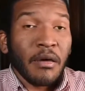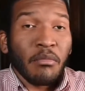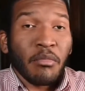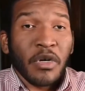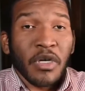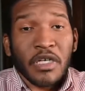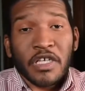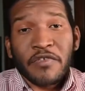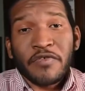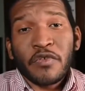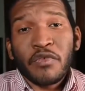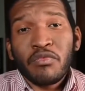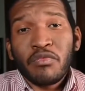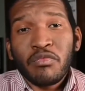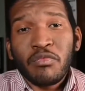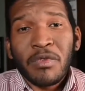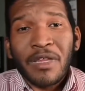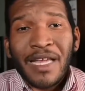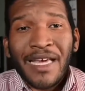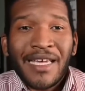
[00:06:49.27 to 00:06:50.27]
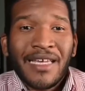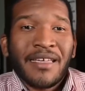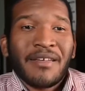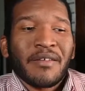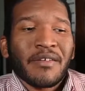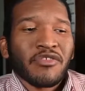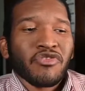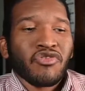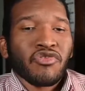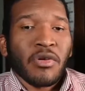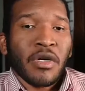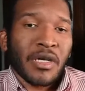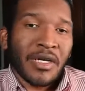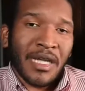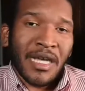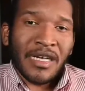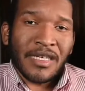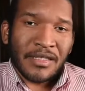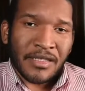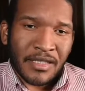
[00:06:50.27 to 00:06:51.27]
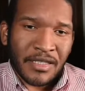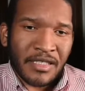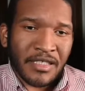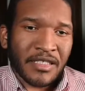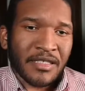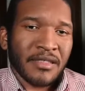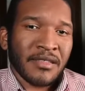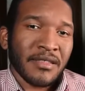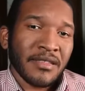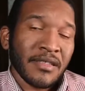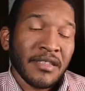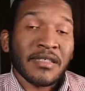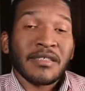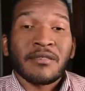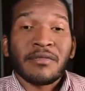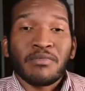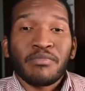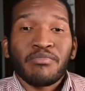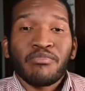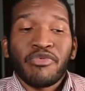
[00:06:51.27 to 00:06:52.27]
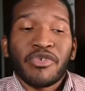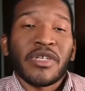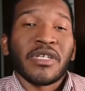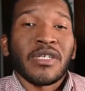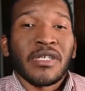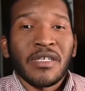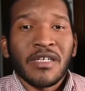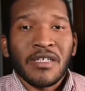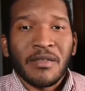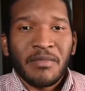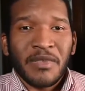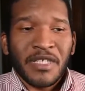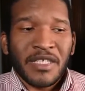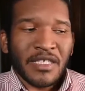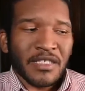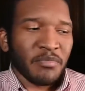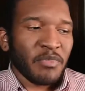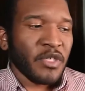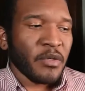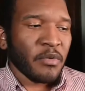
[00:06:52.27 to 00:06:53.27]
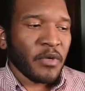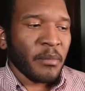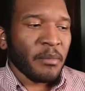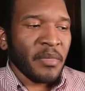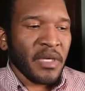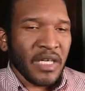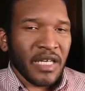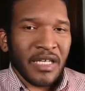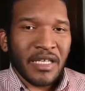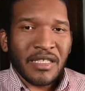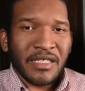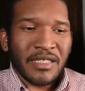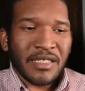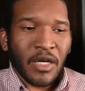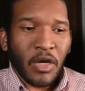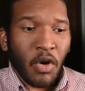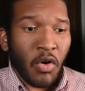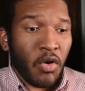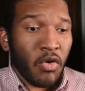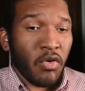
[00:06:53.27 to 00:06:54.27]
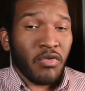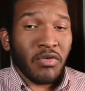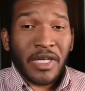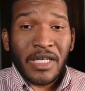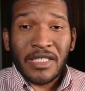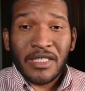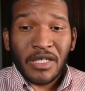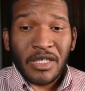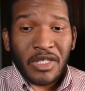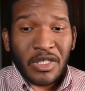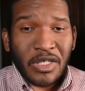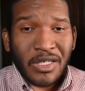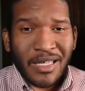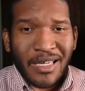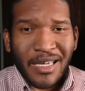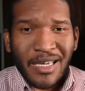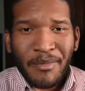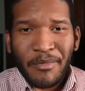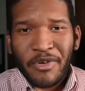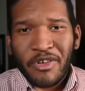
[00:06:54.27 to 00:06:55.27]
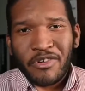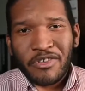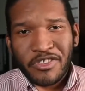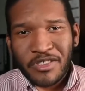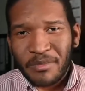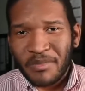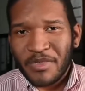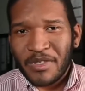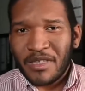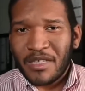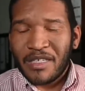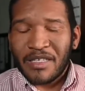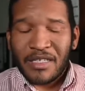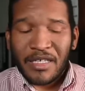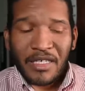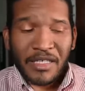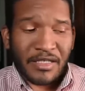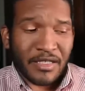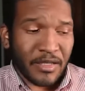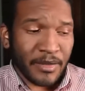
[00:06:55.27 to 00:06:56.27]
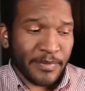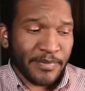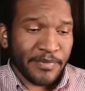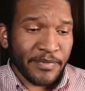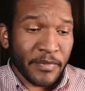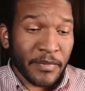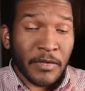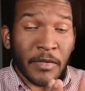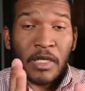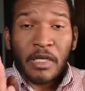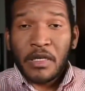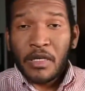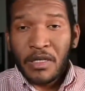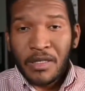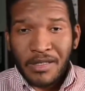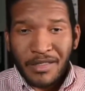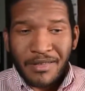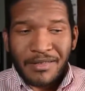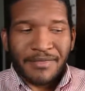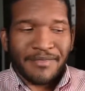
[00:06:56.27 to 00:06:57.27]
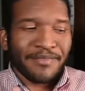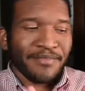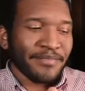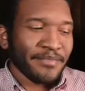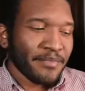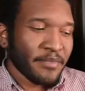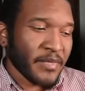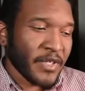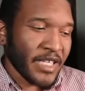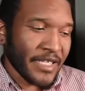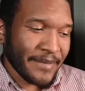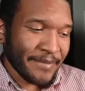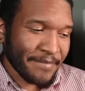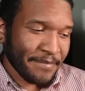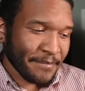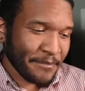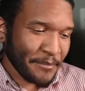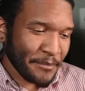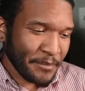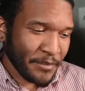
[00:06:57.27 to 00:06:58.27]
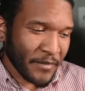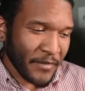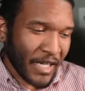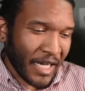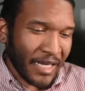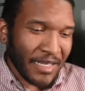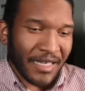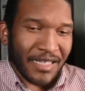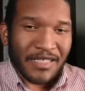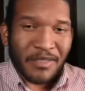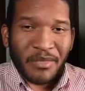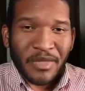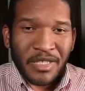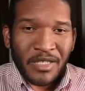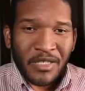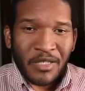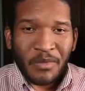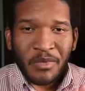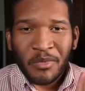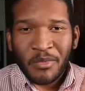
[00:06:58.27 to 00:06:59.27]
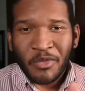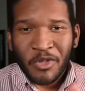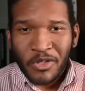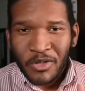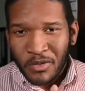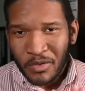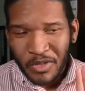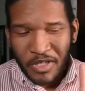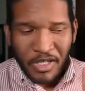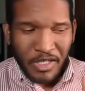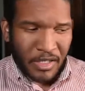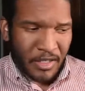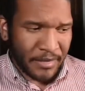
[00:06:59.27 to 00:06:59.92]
But if you like drawing that attention, it's pretty good because people immediately say, "Oh, that's a good camera," or something like that. So, but I like to be a little bit more low key.